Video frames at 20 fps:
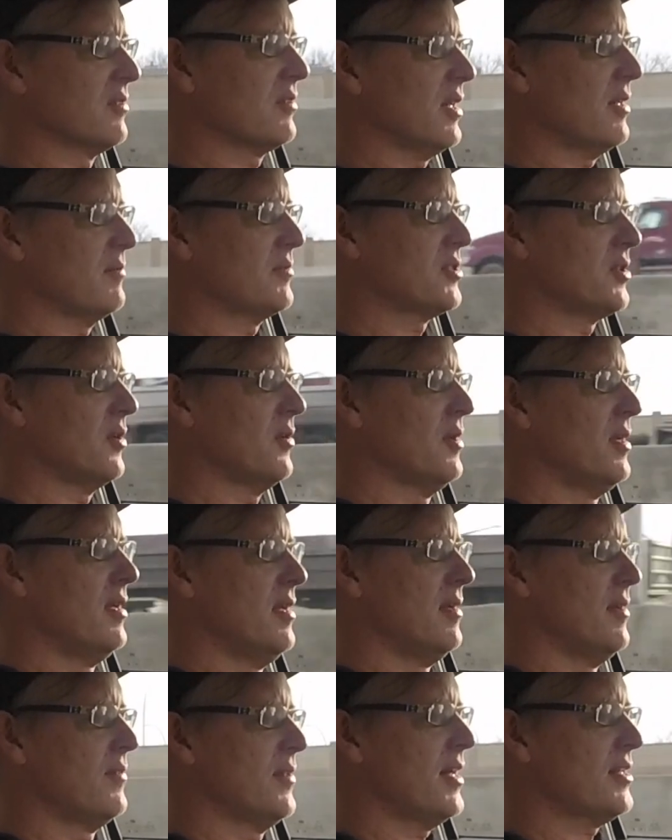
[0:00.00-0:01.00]
Okay, so
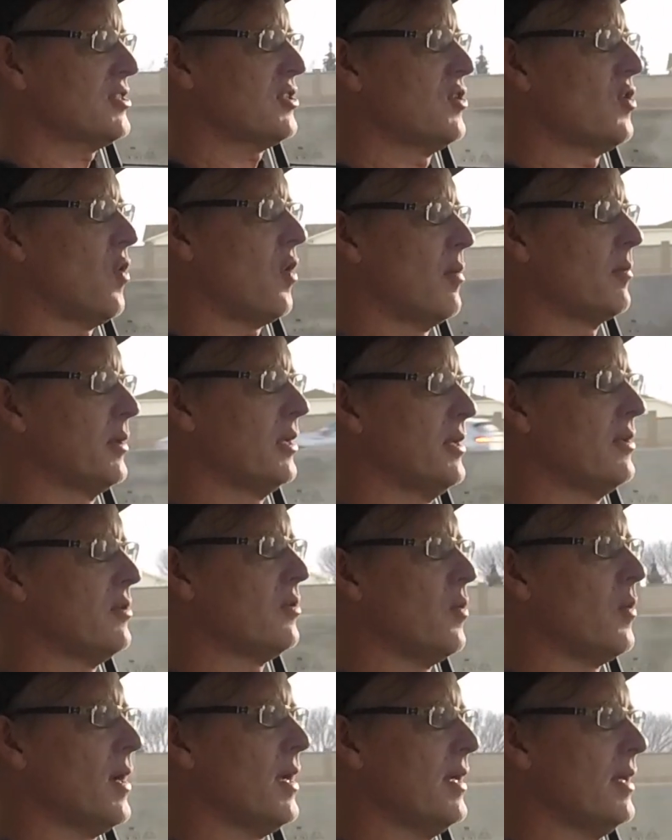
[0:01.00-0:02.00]
that's normally
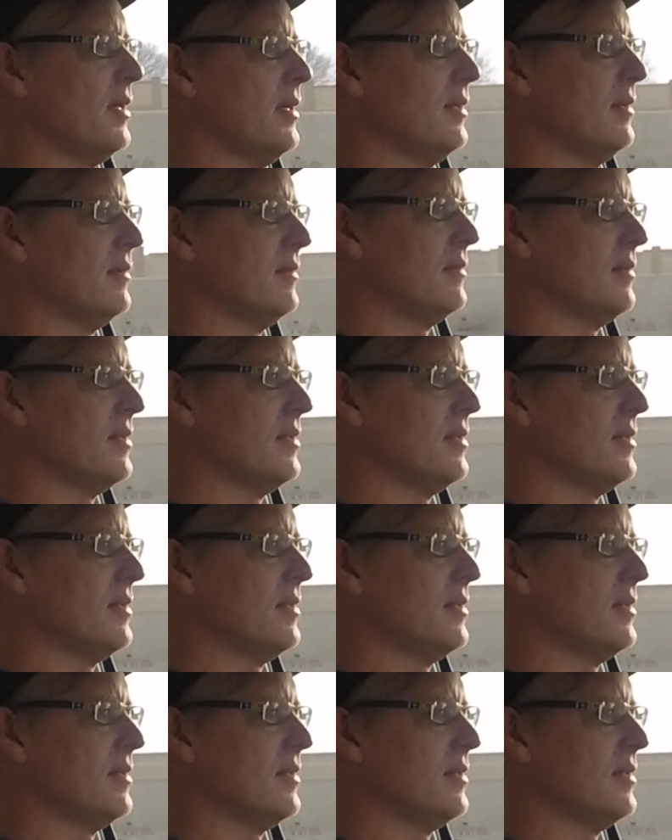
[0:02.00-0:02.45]
the way